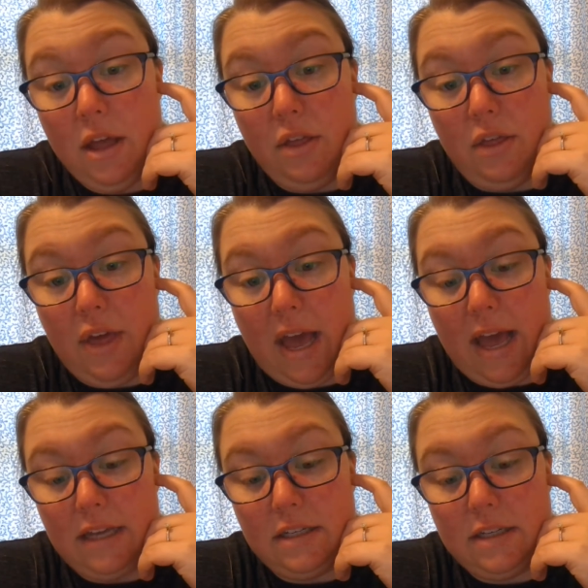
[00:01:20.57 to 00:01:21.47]

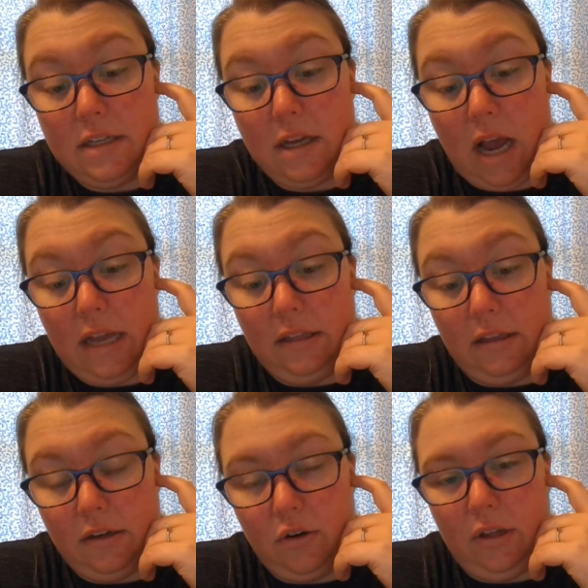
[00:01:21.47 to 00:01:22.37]
that I
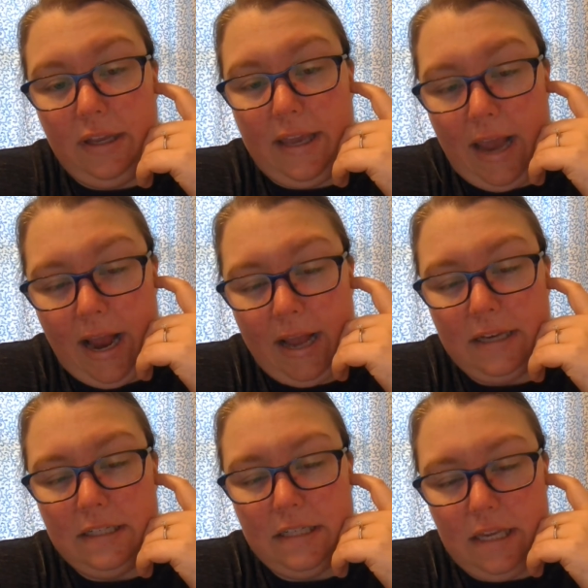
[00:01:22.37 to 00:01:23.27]
literally
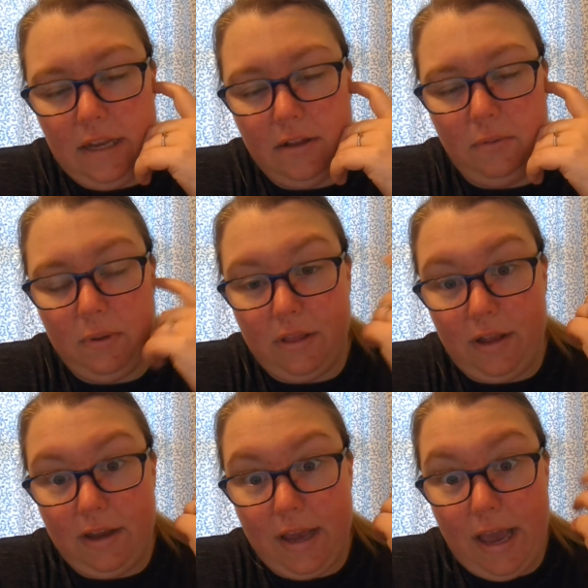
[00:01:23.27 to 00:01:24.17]
can't deal with
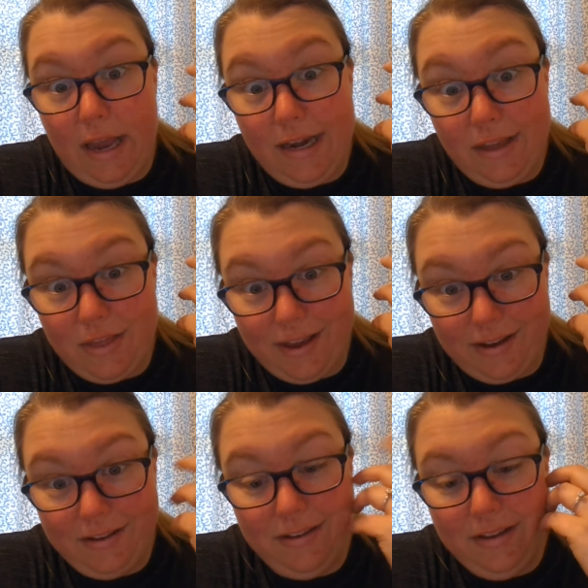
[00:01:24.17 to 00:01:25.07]

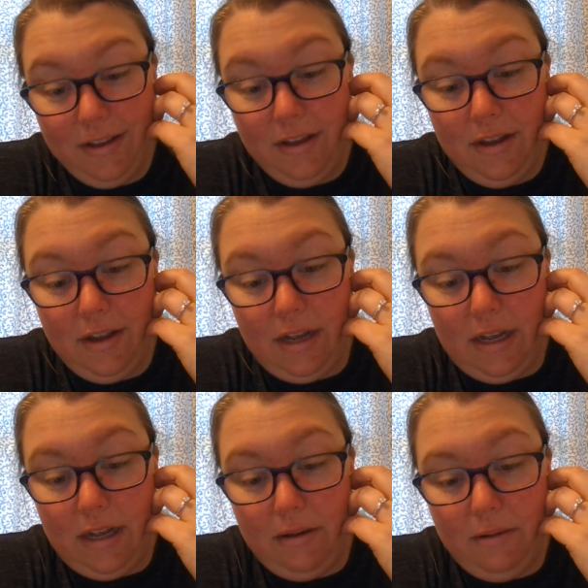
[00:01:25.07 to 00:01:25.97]
anything.
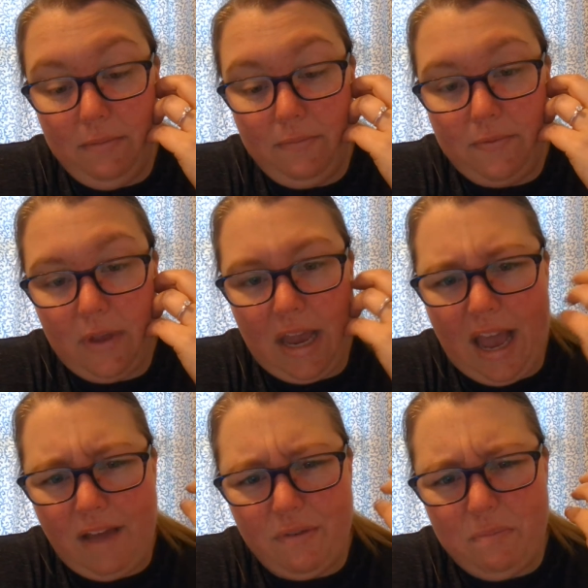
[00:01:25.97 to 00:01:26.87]
I
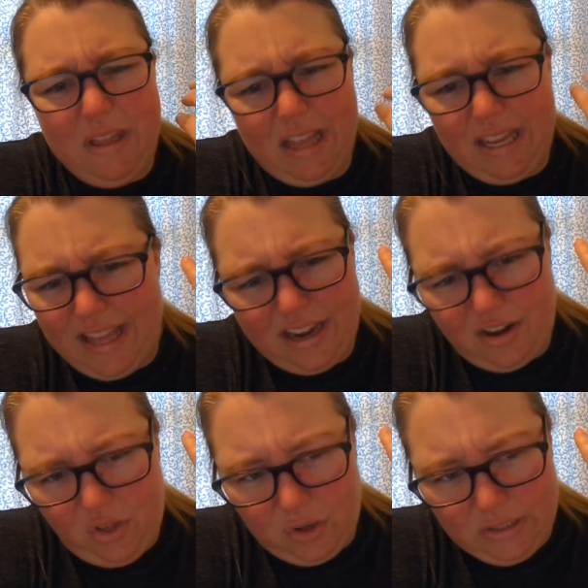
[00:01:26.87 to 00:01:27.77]
haven't been like that in
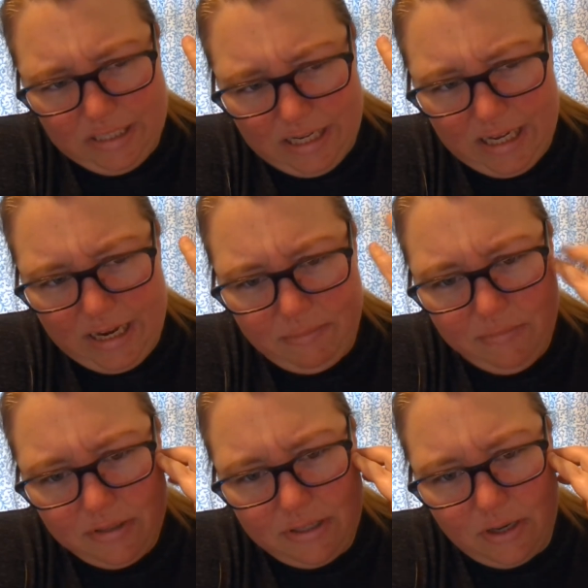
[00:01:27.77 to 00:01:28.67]
a long
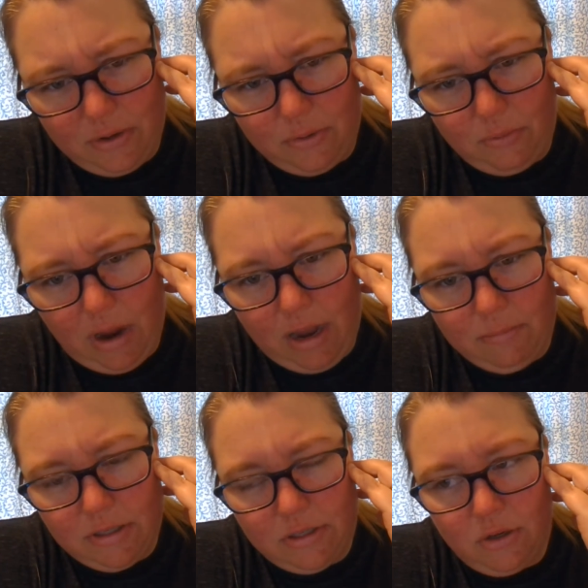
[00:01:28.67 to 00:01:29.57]
time, so
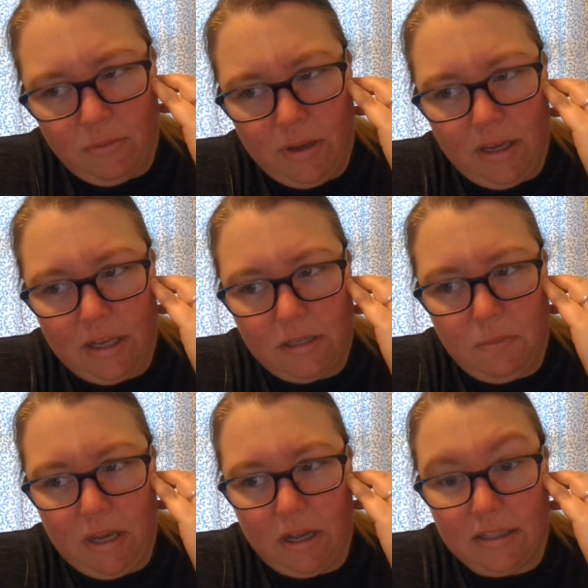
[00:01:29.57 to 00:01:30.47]
I'm assuming it's
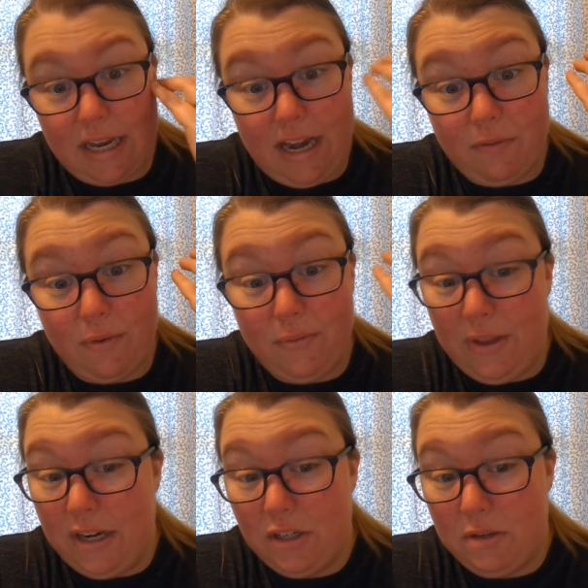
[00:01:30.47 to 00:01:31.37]
because I never
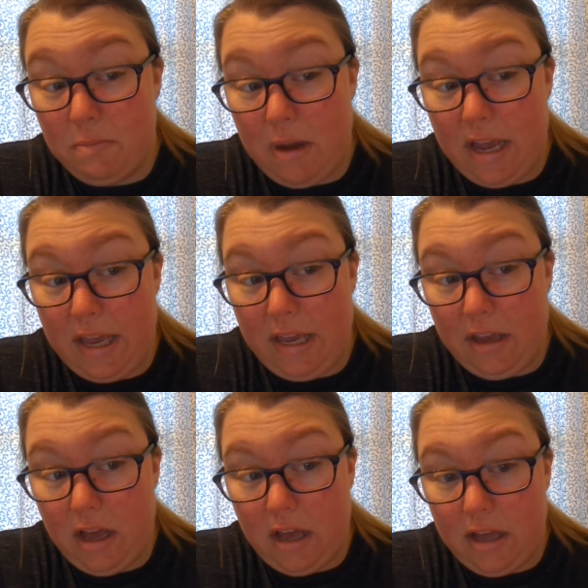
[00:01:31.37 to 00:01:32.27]
finished
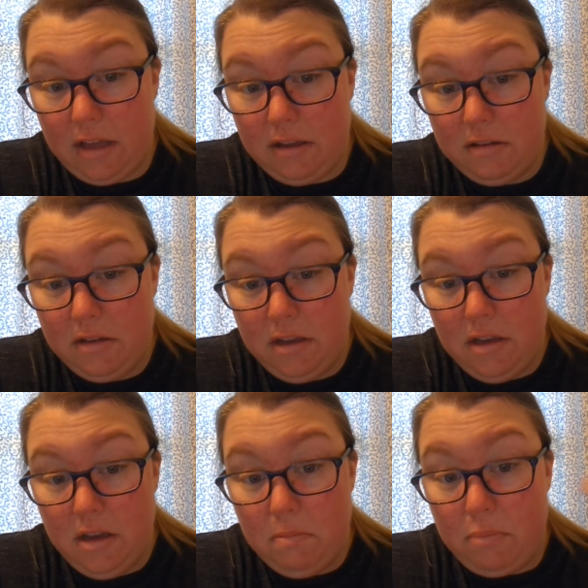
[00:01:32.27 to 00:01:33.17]
my
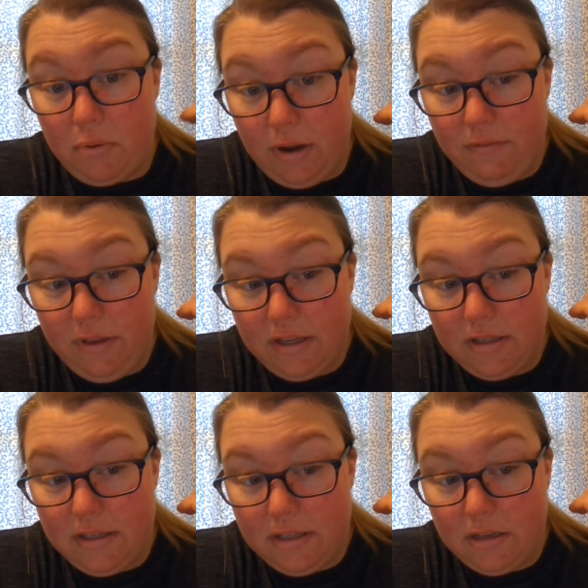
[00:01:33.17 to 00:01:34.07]

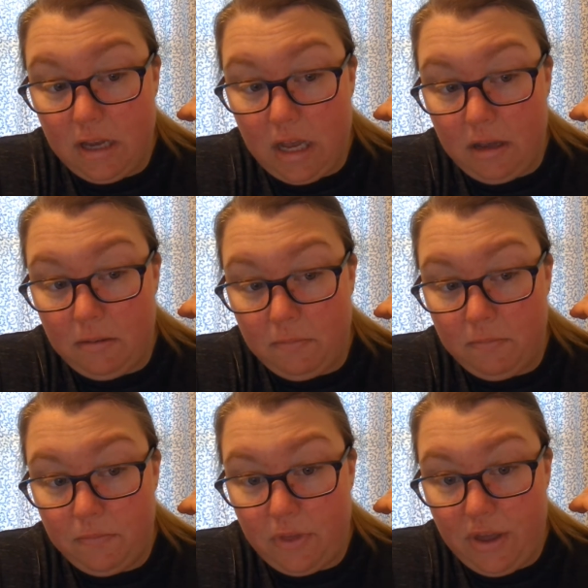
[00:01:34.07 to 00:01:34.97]
previous
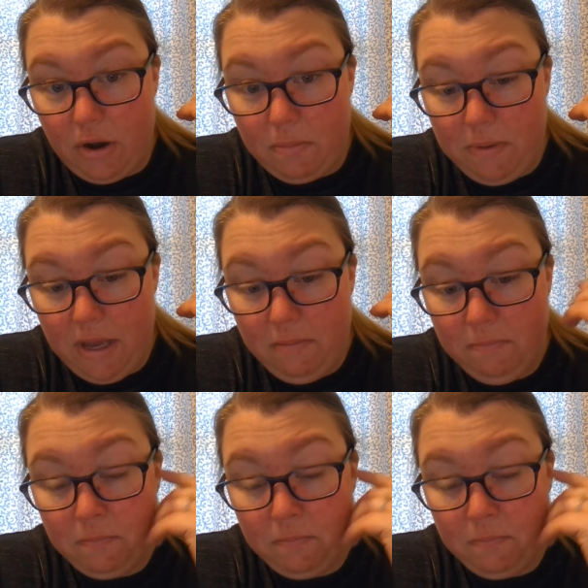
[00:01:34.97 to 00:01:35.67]
therapy.